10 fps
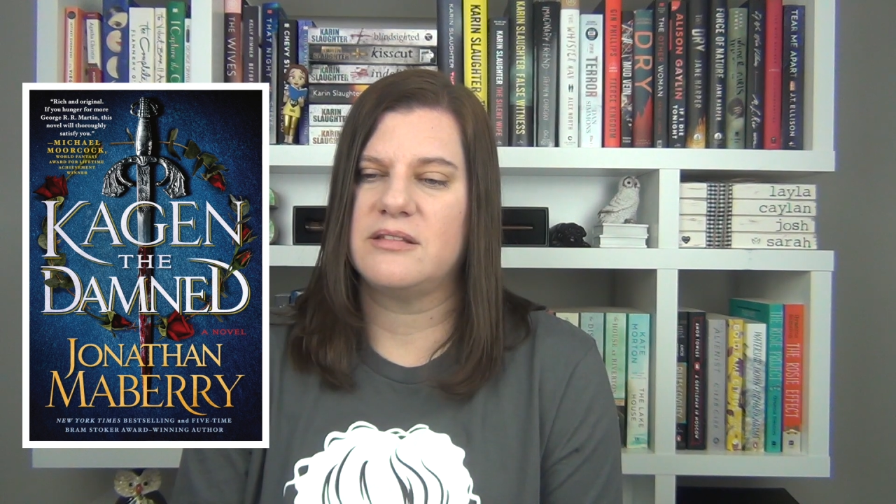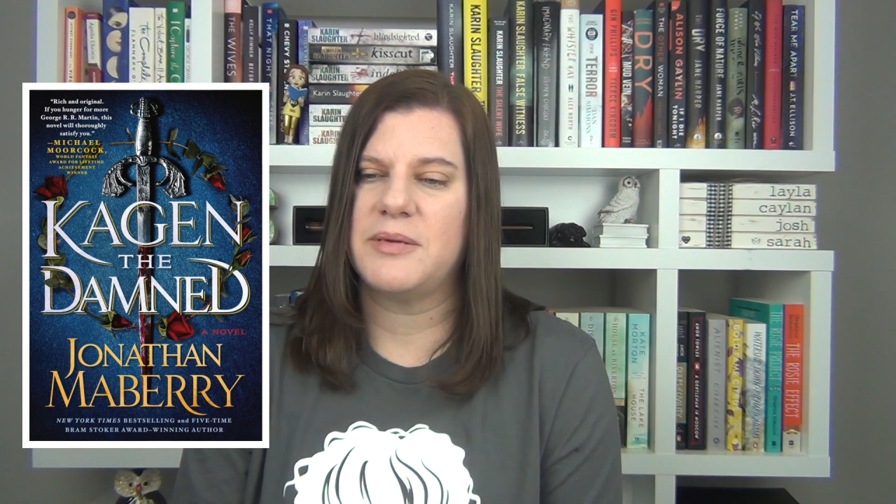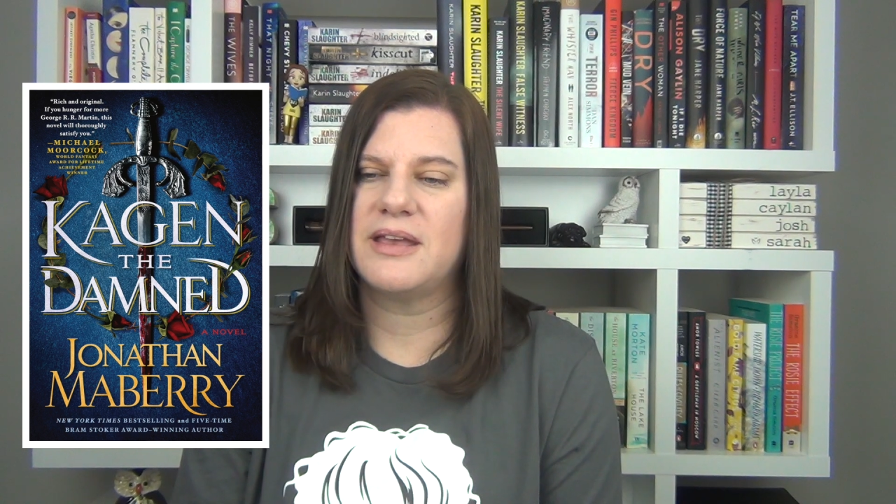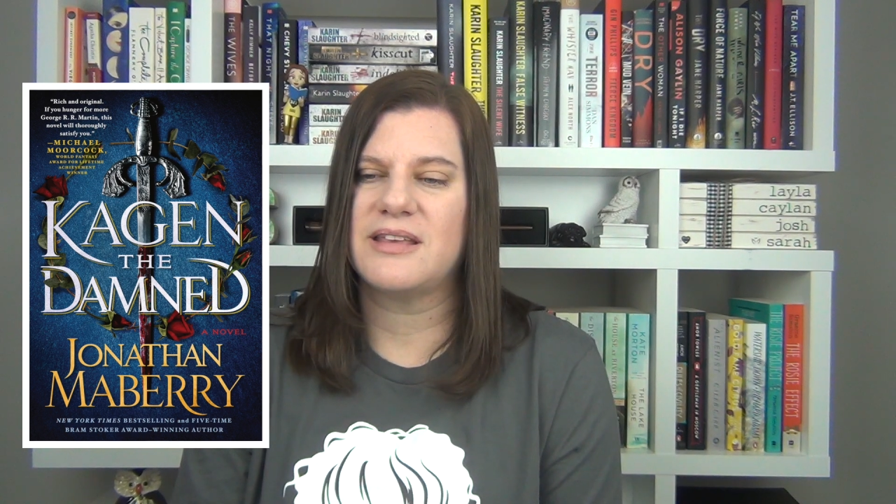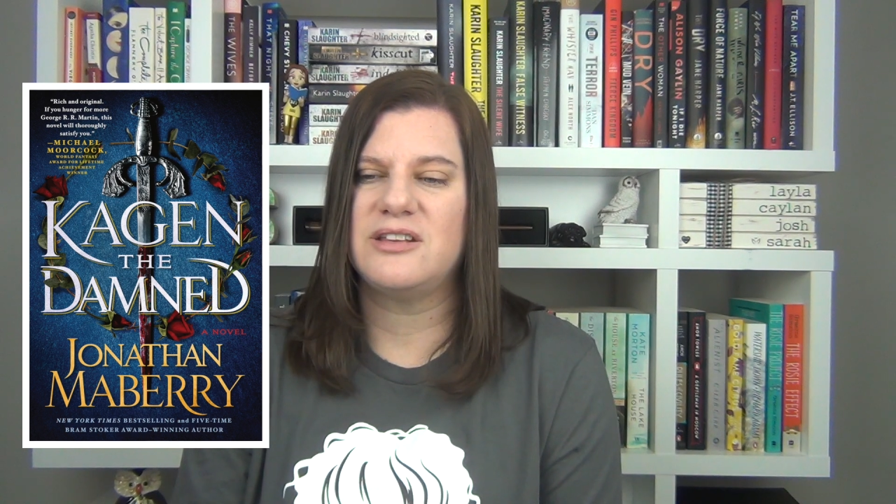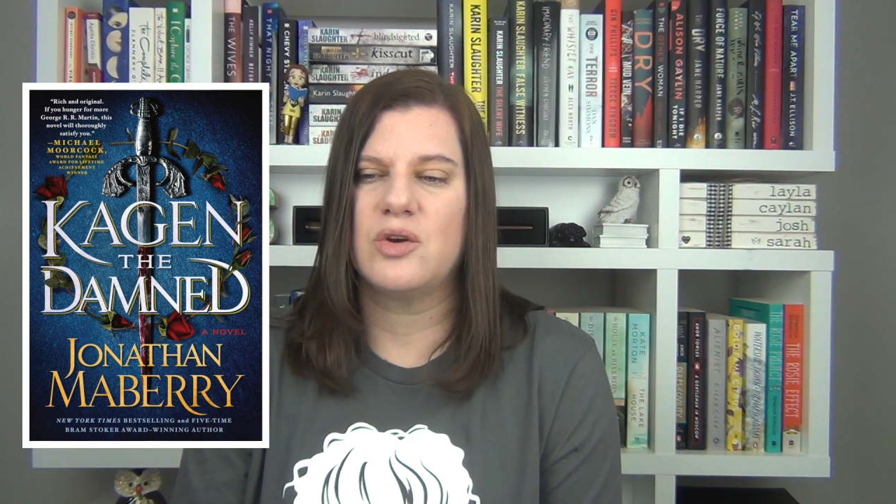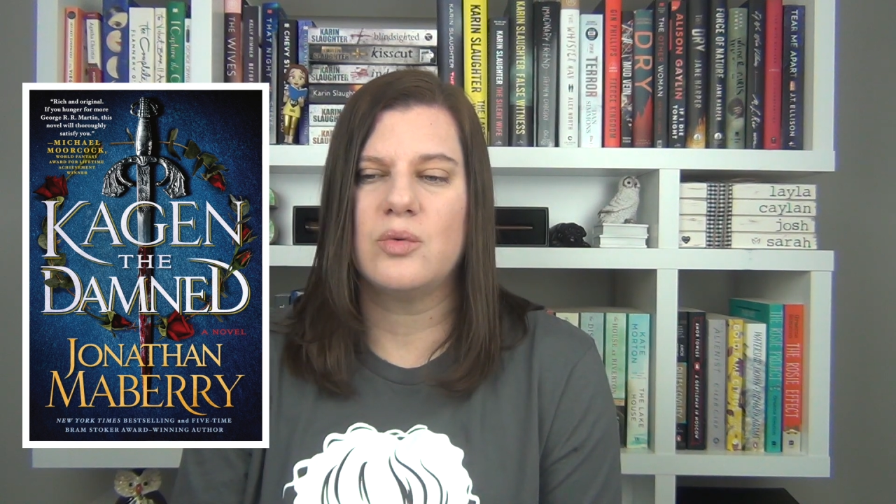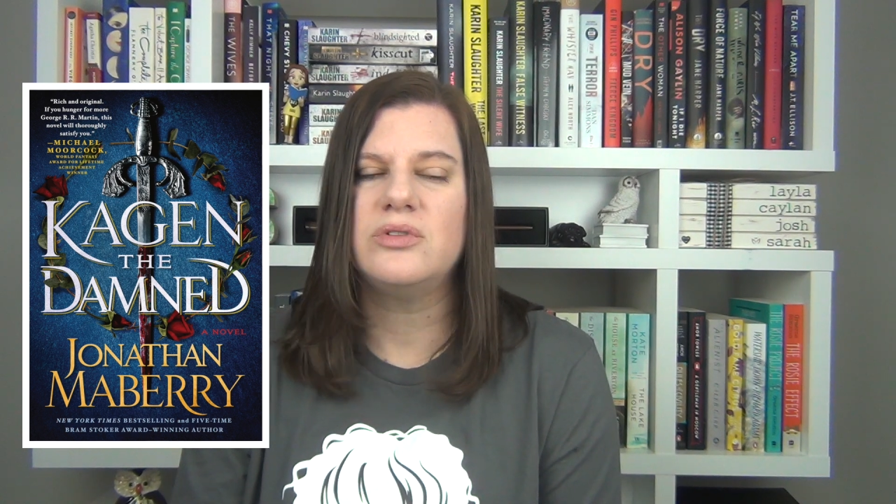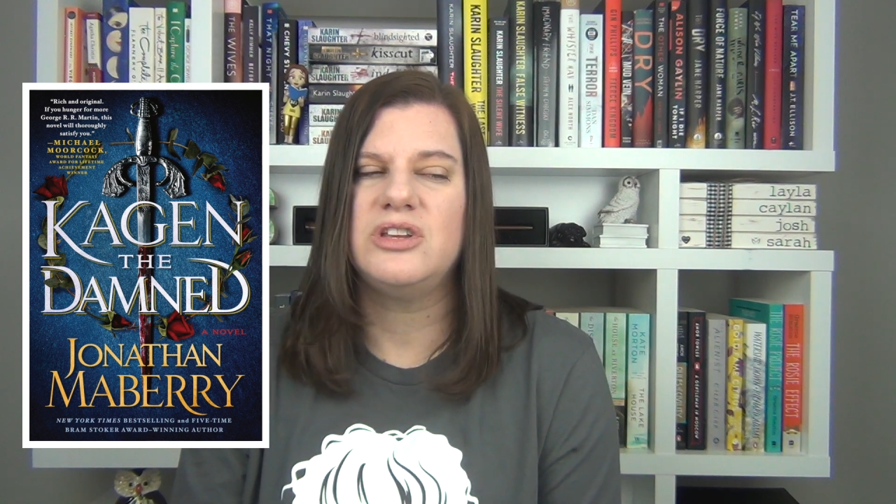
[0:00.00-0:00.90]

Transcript: because I don't